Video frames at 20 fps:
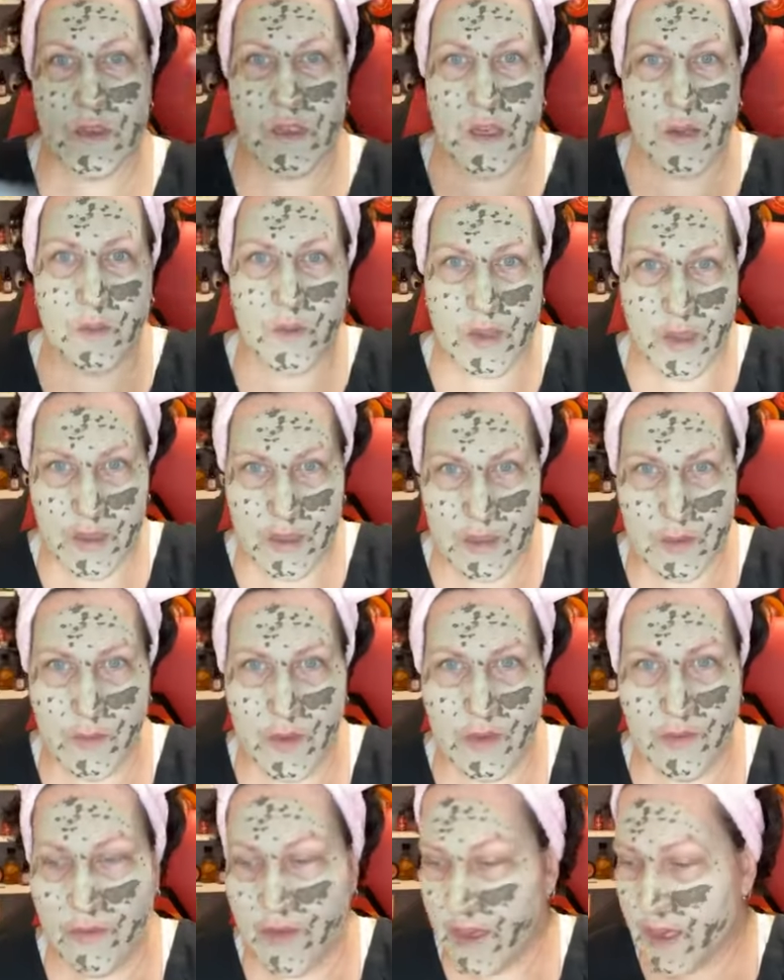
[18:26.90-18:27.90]
deep cleanse
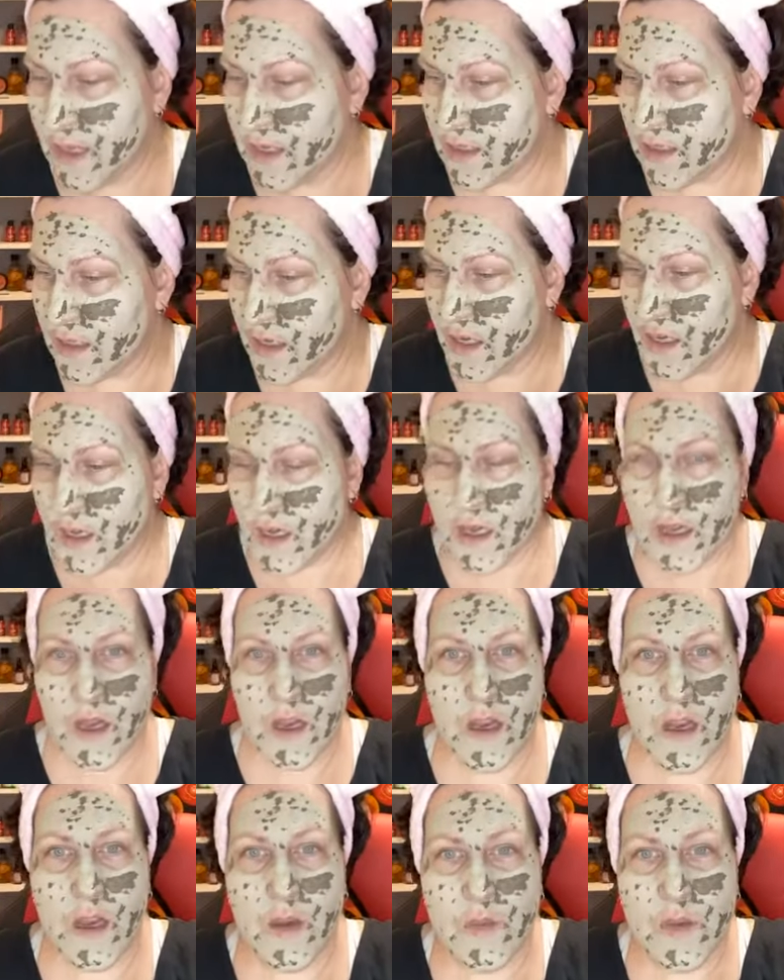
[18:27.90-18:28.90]
my face.
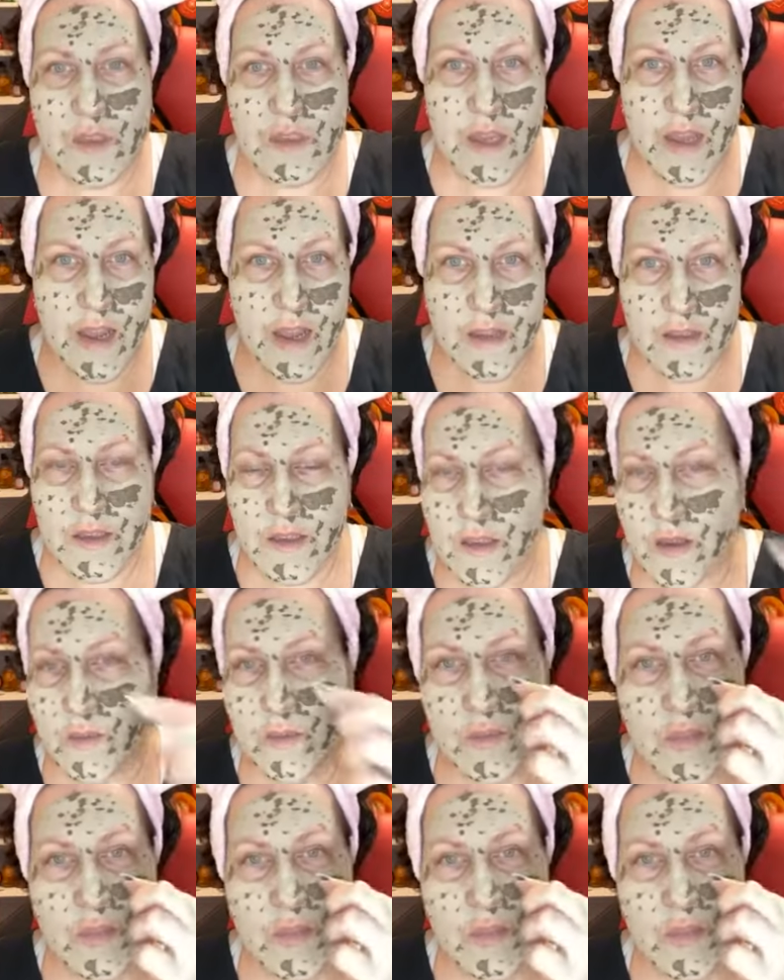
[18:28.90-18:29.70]
Because I had some